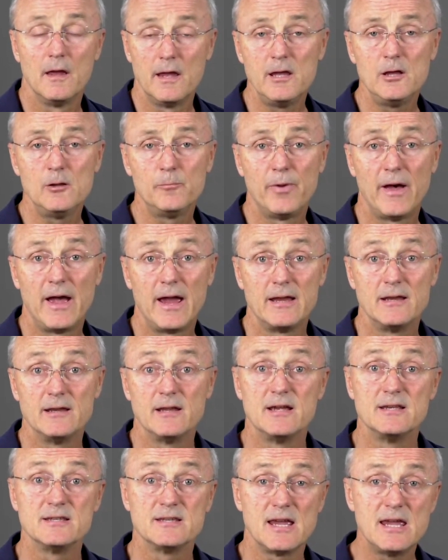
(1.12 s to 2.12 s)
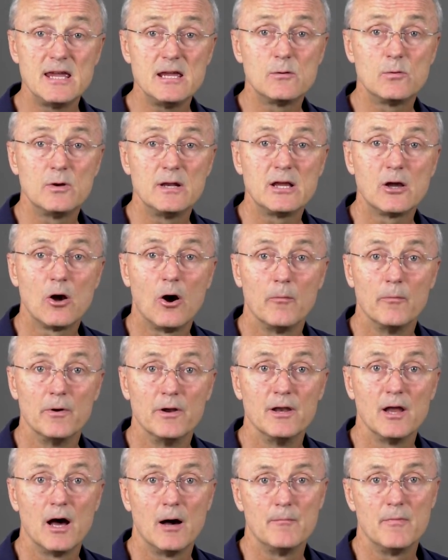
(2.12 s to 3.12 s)
Heel pain is equally
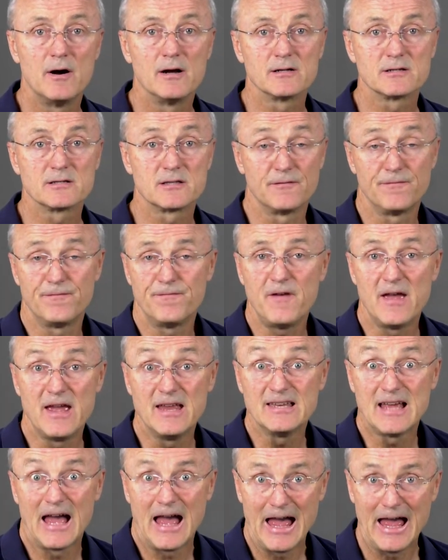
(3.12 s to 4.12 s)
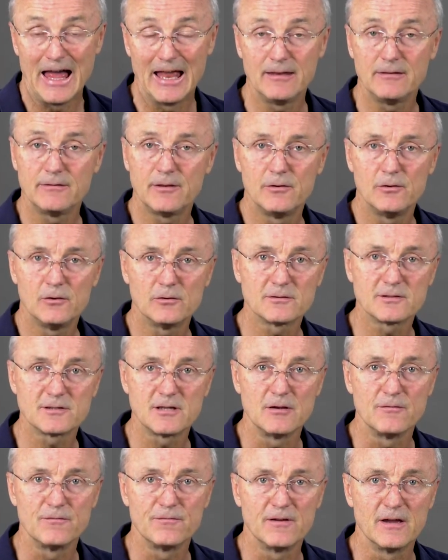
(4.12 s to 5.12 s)
common amongst the fit and the not
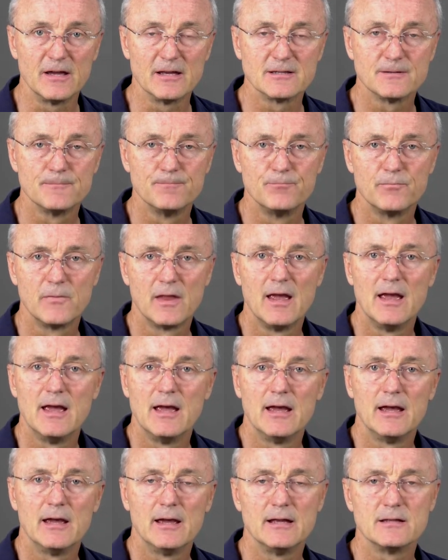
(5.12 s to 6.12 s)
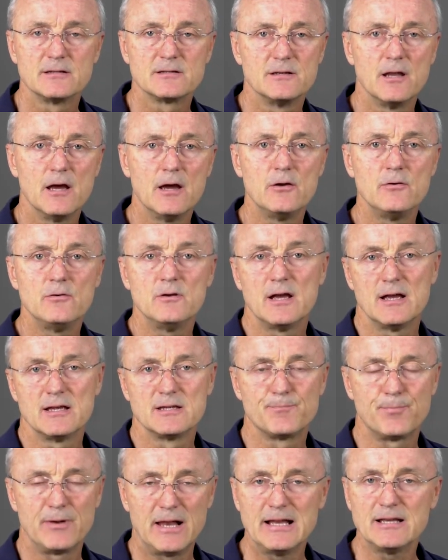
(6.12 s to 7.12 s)
so fit. It's known as
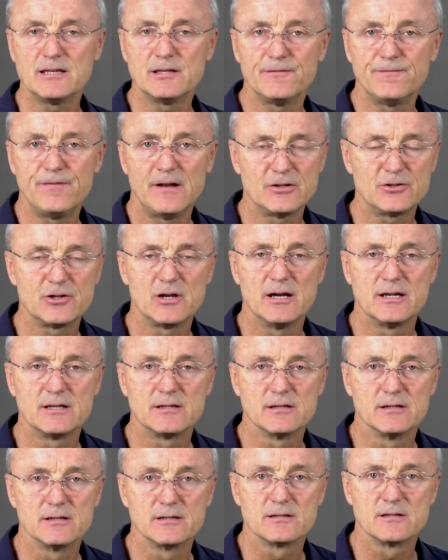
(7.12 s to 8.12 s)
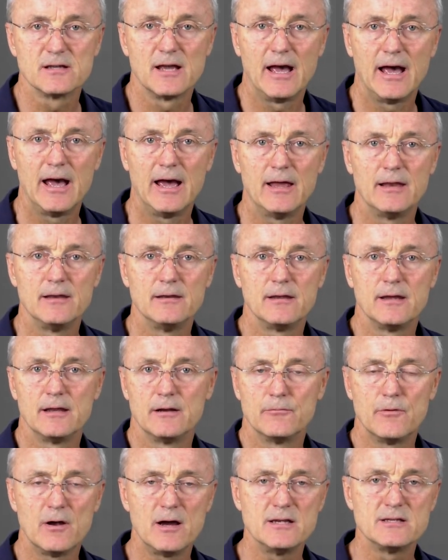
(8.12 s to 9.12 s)
plantar fasciitis, and it
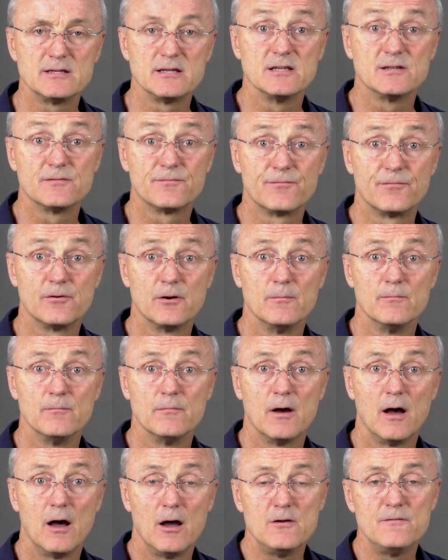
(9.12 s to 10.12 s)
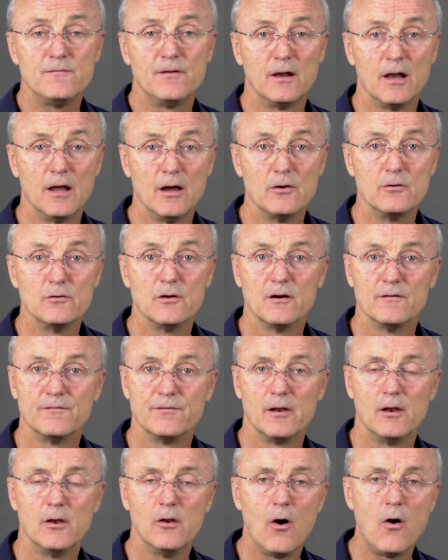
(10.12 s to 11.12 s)
arises from overload of
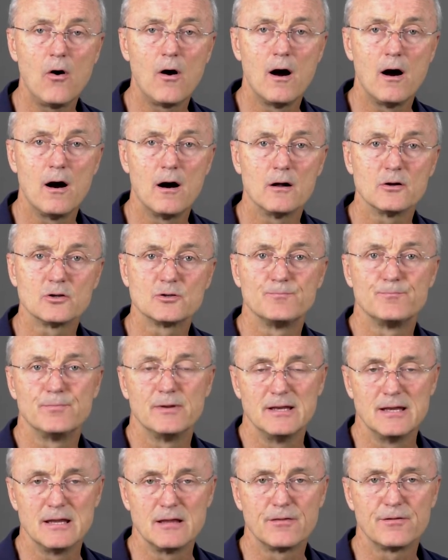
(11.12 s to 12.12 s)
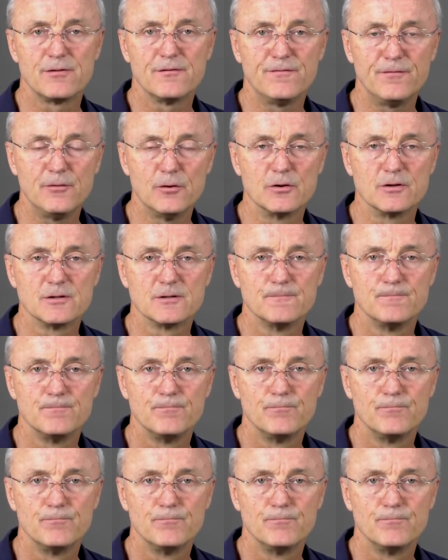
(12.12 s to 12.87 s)
the long arch beneath the foot.